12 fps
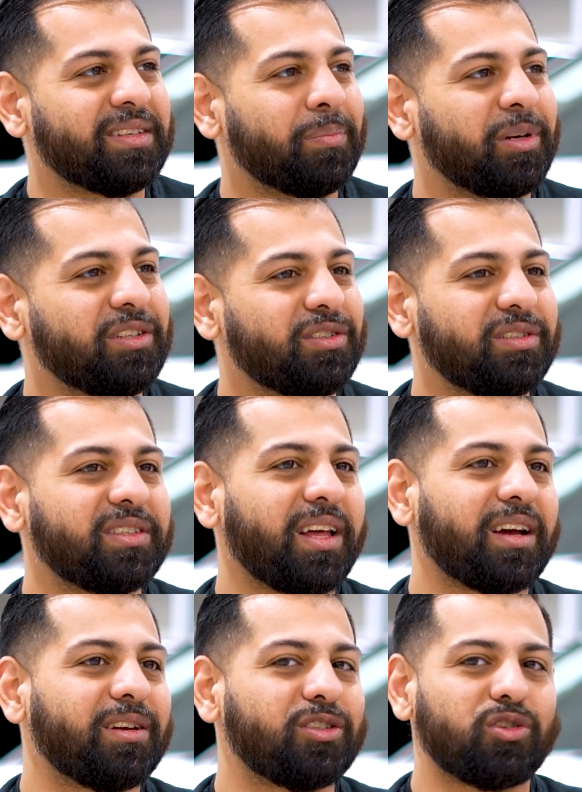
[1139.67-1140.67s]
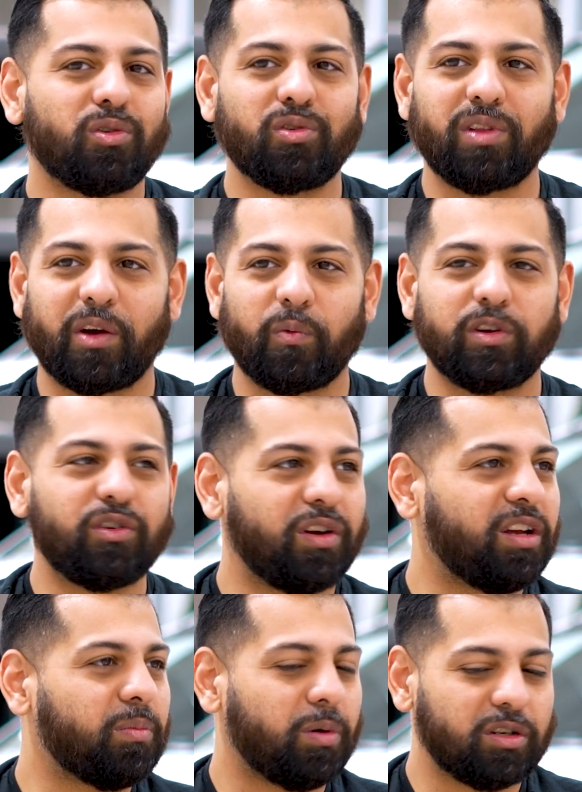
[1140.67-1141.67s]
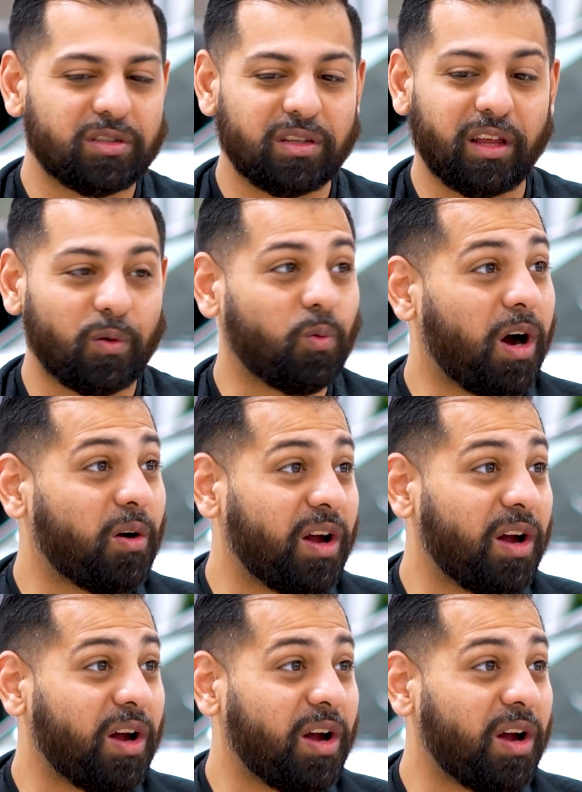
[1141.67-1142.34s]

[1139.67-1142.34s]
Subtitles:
Because the picture is not going to show you like when you're in person, like,